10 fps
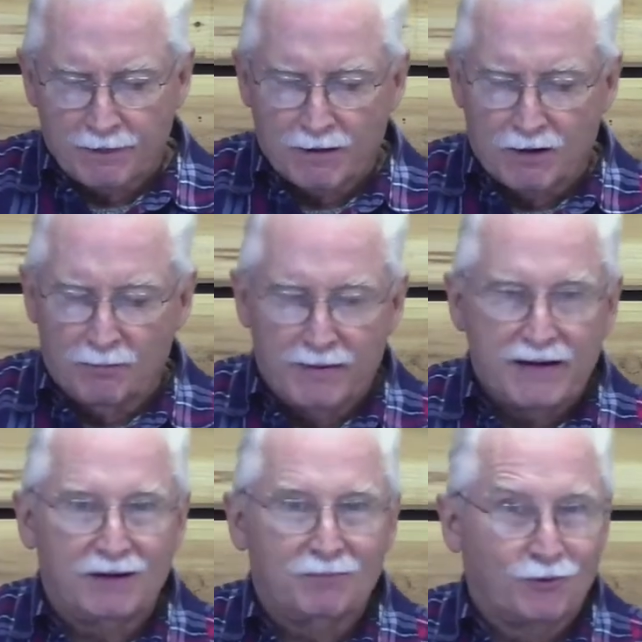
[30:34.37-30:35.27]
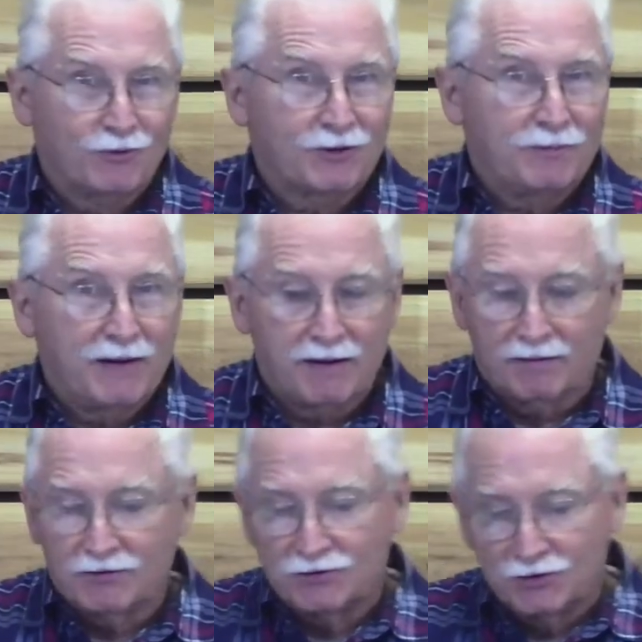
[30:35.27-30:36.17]
A man born to
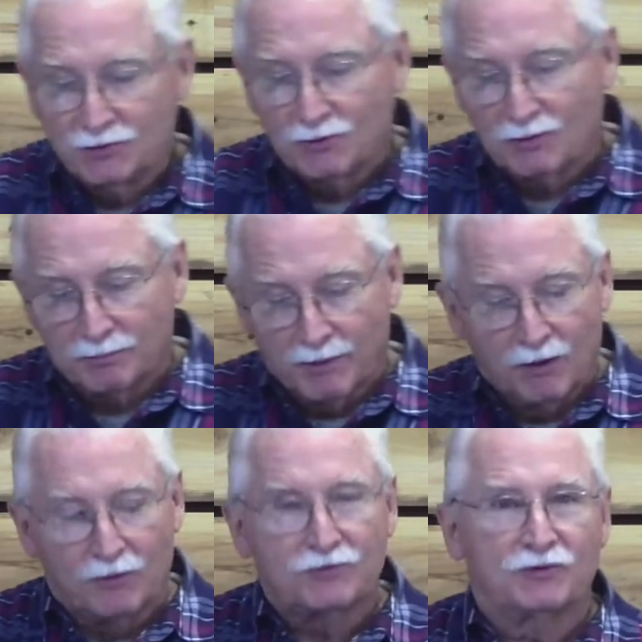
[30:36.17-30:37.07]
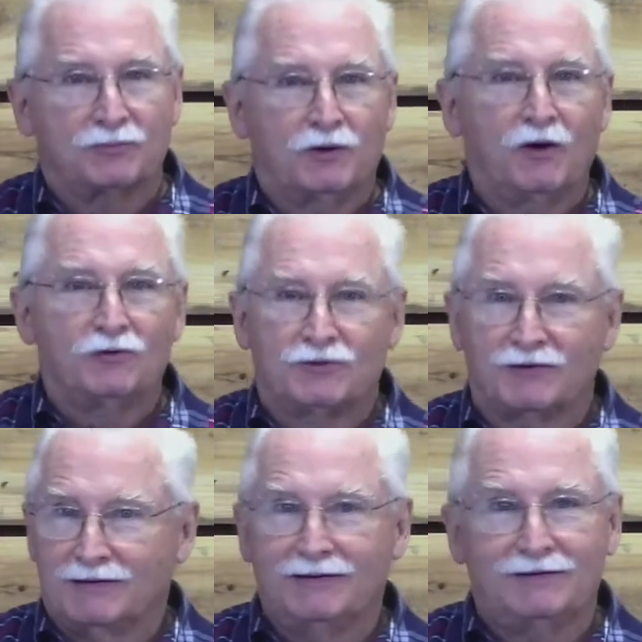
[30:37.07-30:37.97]
parents who were both
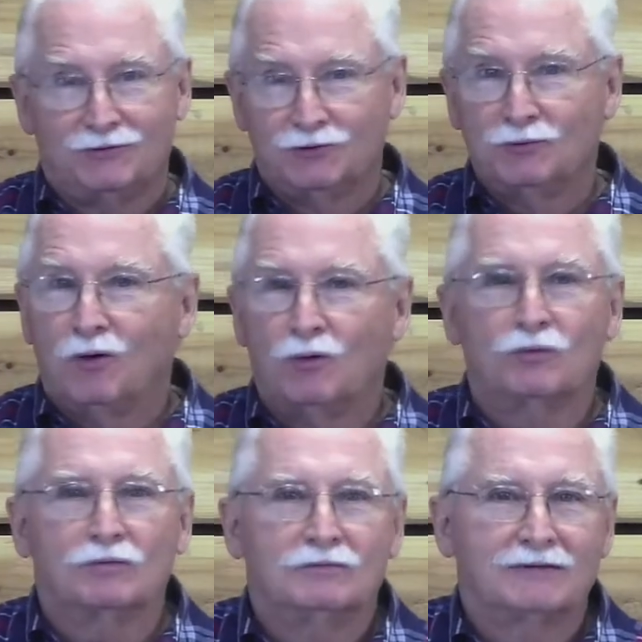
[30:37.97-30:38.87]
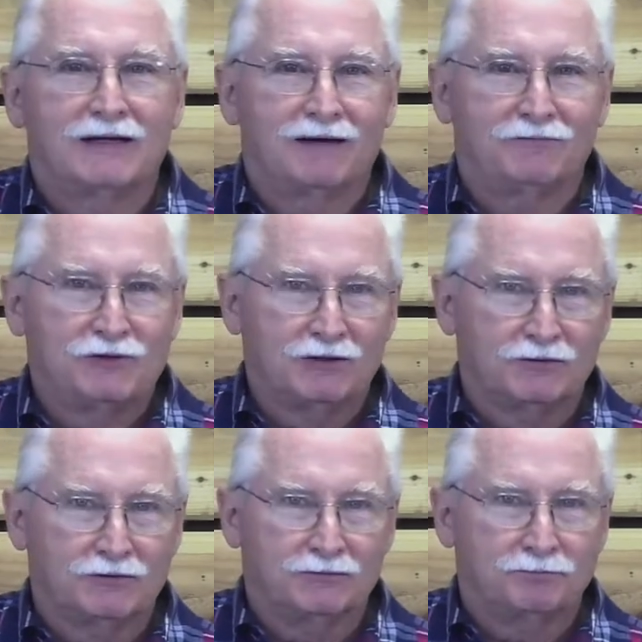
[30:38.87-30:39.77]
supposedly too old to have children.